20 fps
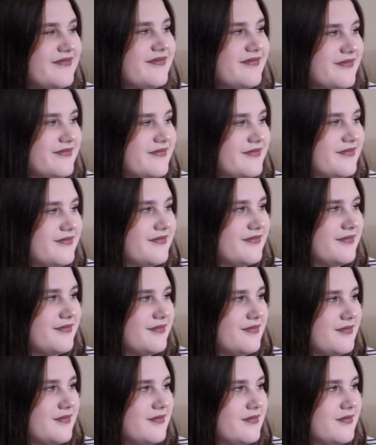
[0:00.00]

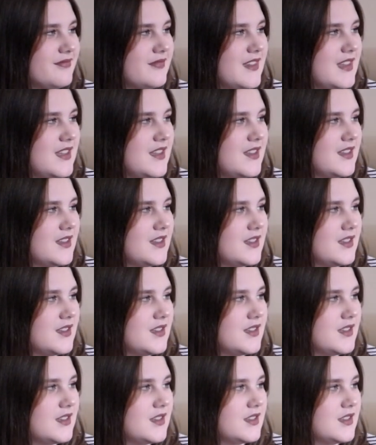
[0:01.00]

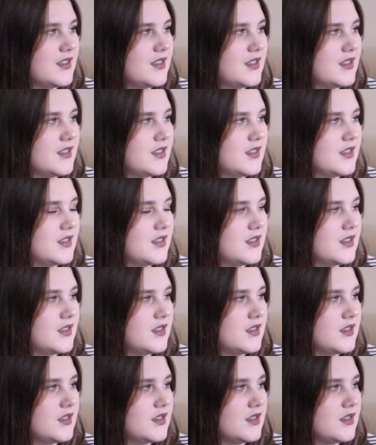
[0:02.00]

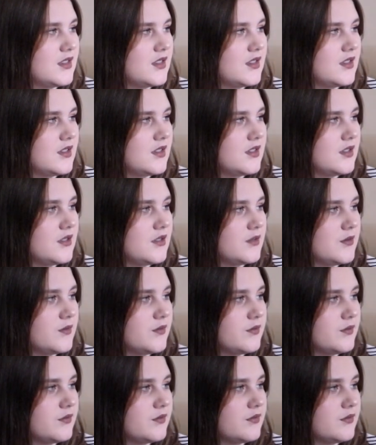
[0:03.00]

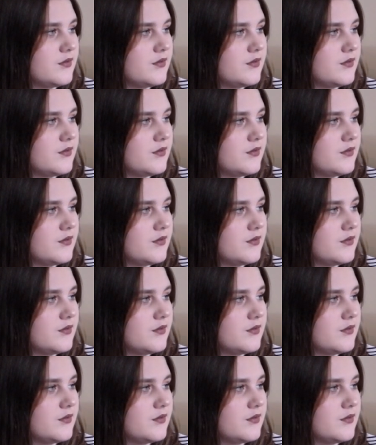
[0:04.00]
No words are spoken by the person on screen.